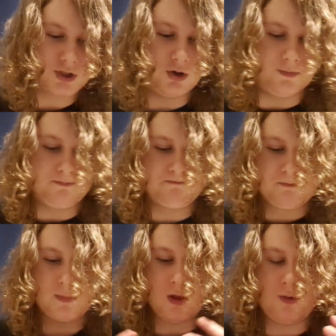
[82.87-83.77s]
So,
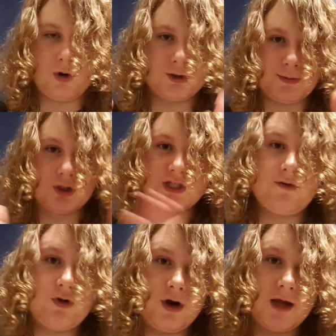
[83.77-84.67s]
when I was about
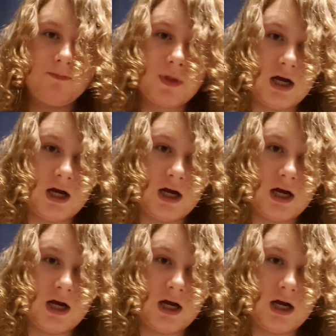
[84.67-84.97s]
7 or 8,